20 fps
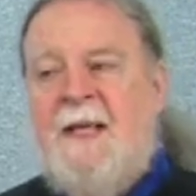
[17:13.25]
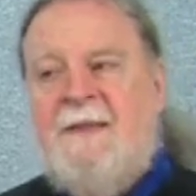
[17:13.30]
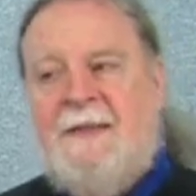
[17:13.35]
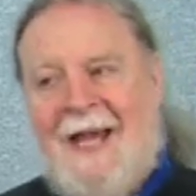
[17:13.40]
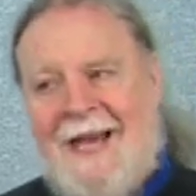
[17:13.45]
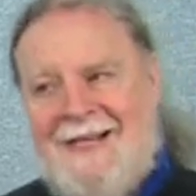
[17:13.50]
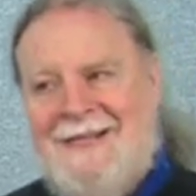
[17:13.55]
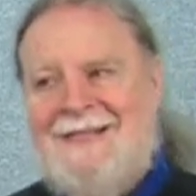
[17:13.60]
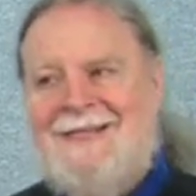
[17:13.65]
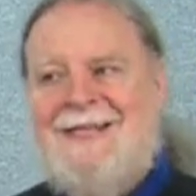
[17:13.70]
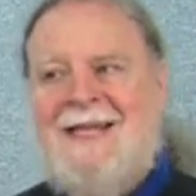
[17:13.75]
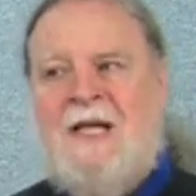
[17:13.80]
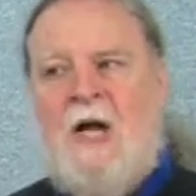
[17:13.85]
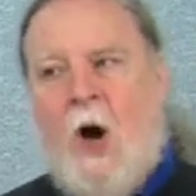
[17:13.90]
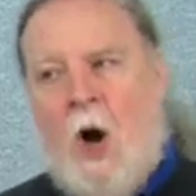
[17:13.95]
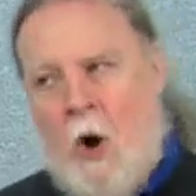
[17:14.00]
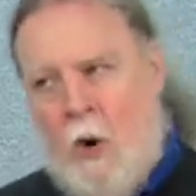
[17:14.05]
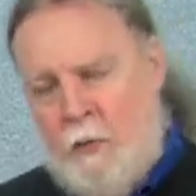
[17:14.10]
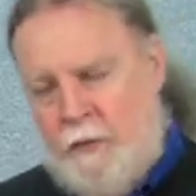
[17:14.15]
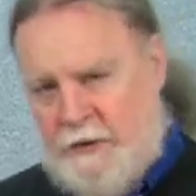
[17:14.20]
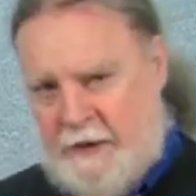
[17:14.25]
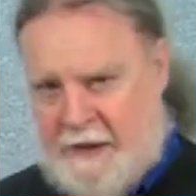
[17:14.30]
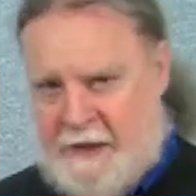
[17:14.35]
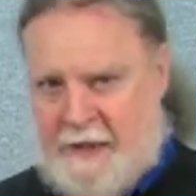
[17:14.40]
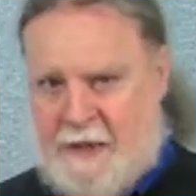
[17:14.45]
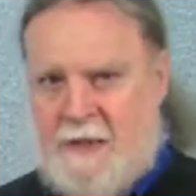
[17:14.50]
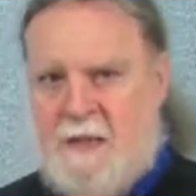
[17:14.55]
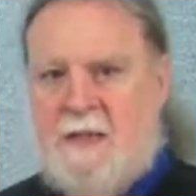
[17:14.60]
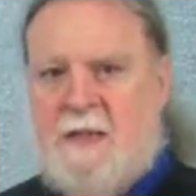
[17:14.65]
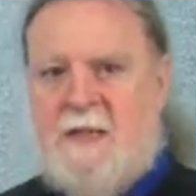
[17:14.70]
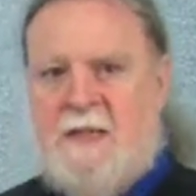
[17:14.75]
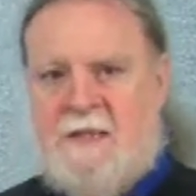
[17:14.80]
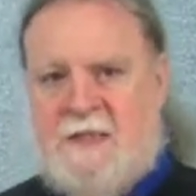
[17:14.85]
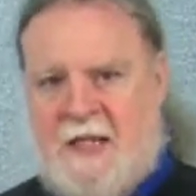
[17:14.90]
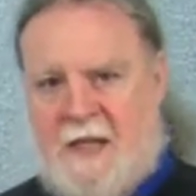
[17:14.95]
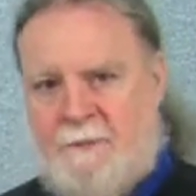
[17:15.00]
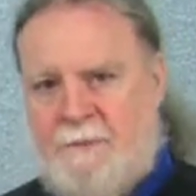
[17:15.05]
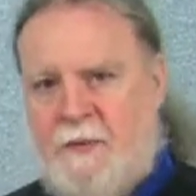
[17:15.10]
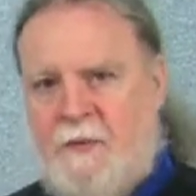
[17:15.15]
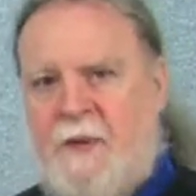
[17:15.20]
That is the only
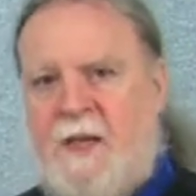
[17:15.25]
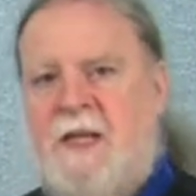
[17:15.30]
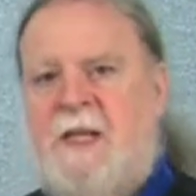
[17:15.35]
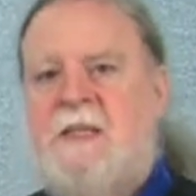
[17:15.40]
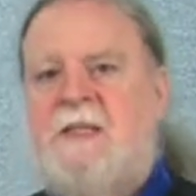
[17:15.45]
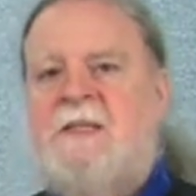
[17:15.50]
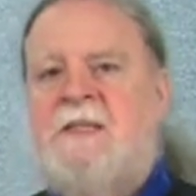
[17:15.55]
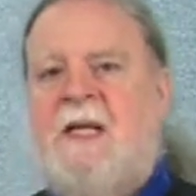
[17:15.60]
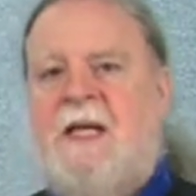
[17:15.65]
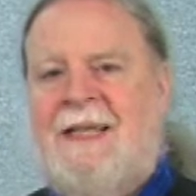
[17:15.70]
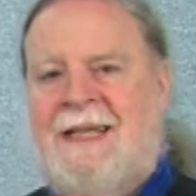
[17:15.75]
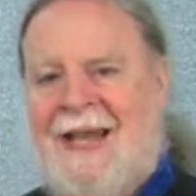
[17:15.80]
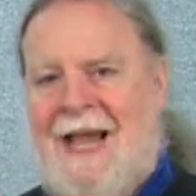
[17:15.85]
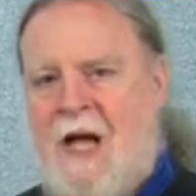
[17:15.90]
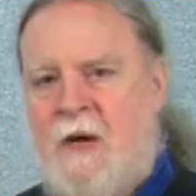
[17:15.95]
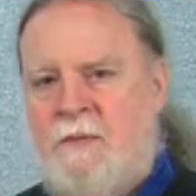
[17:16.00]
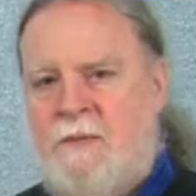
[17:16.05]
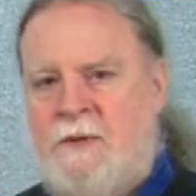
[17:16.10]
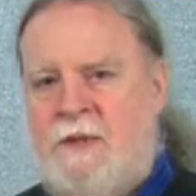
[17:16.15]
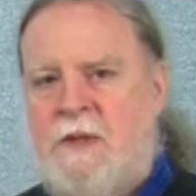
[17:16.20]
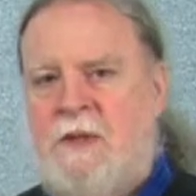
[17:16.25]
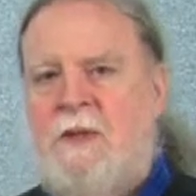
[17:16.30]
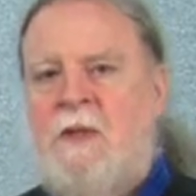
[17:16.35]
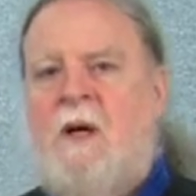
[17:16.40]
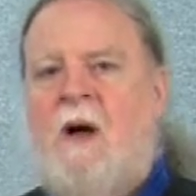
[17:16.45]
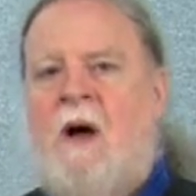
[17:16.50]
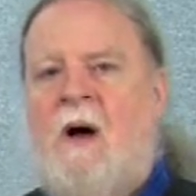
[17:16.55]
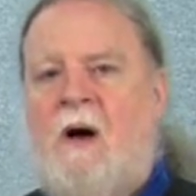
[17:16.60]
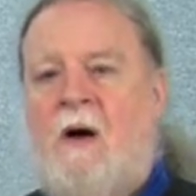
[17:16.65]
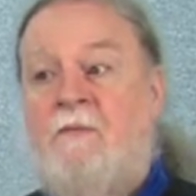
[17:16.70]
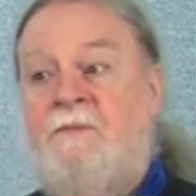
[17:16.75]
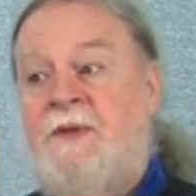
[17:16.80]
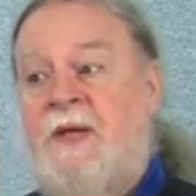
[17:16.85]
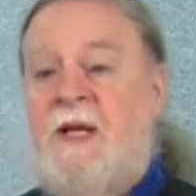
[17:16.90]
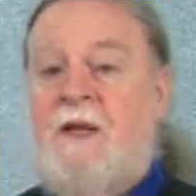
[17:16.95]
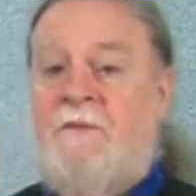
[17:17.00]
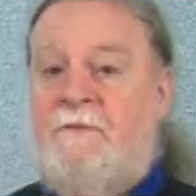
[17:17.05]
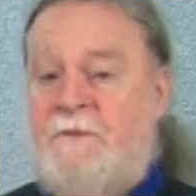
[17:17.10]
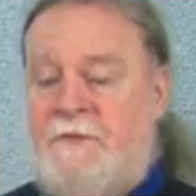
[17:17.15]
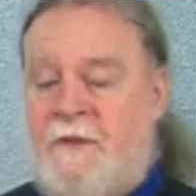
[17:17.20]
contemporaneous account of
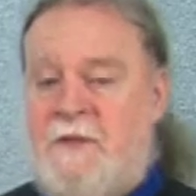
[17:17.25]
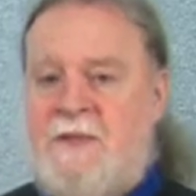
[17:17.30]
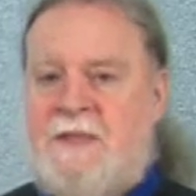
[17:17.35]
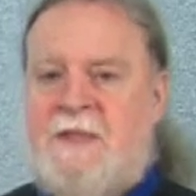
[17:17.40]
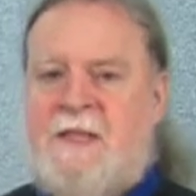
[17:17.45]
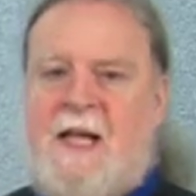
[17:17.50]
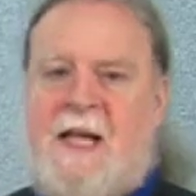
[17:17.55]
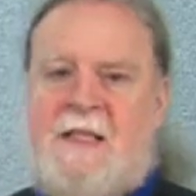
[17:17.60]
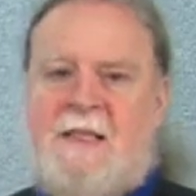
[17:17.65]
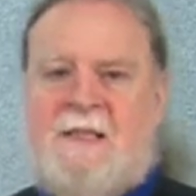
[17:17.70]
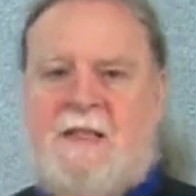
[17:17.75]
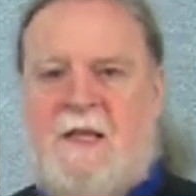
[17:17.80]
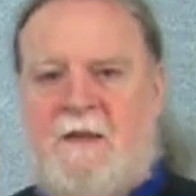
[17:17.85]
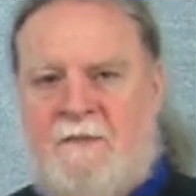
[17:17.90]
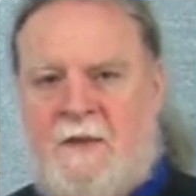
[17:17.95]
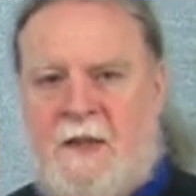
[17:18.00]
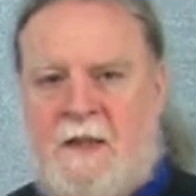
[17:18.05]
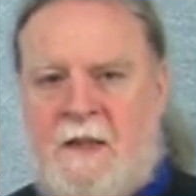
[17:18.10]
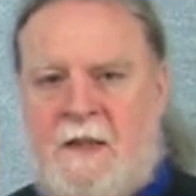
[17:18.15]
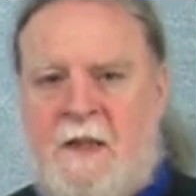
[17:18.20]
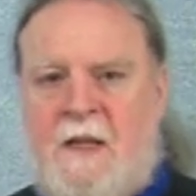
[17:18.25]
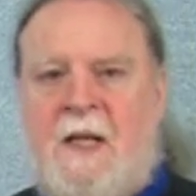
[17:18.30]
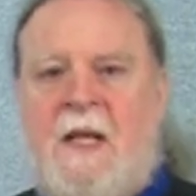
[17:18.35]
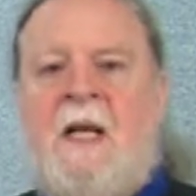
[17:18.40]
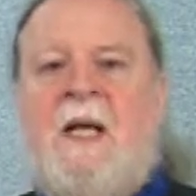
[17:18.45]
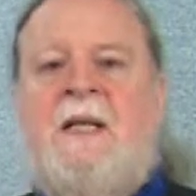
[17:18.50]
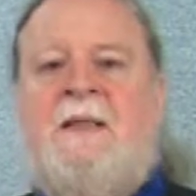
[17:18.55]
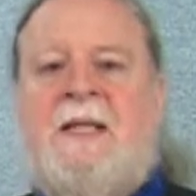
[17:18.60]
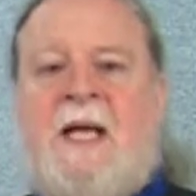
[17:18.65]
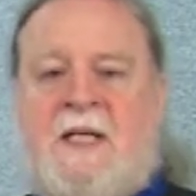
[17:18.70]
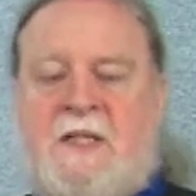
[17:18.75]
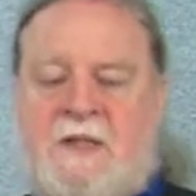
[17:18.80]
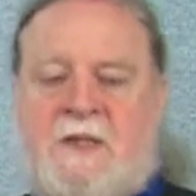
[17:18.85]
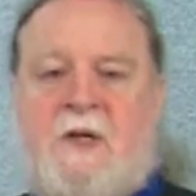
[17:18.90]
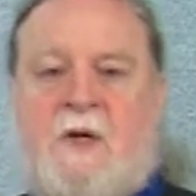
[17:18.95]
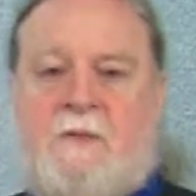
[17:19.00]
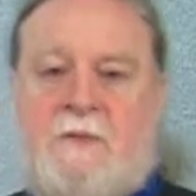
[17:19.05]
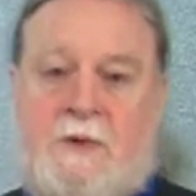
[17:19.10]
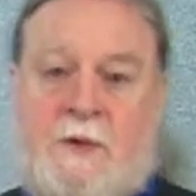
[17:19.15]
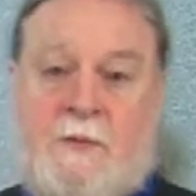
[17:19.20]
the first Thanksgiving that is
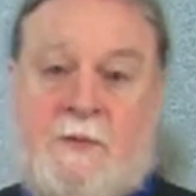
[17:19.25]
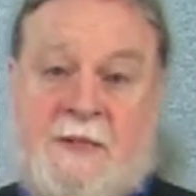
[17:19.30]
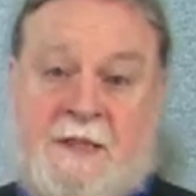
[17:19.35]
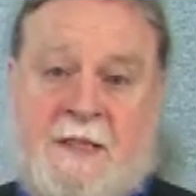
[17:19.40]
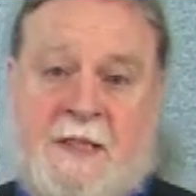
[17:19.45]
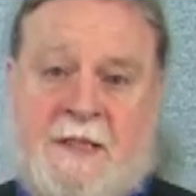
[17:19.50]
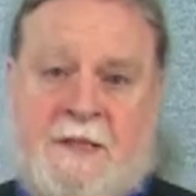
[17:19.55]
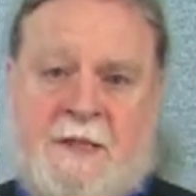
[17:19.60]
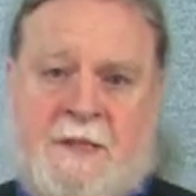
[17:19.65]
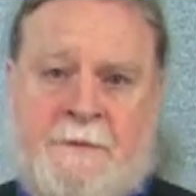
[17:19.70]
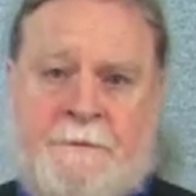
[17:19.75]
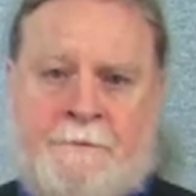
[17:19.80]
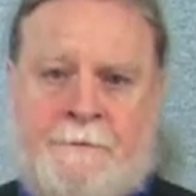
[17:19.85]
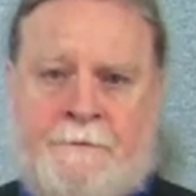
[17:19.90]
known to exist.